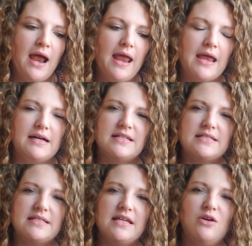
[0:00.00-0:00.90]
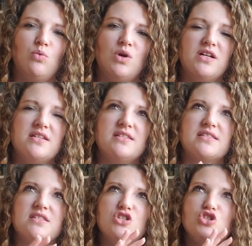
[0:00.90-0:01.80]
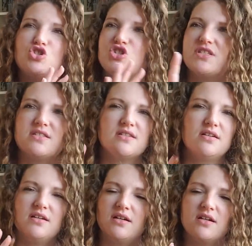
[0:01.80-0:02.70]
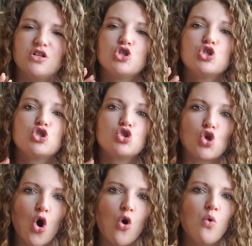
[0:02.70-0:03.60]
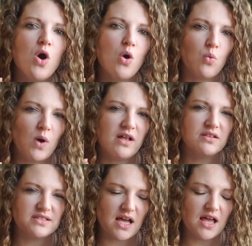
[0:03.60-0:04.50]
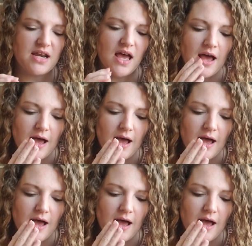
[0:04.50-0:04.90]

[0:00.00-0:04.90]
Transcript: And it was just so well done.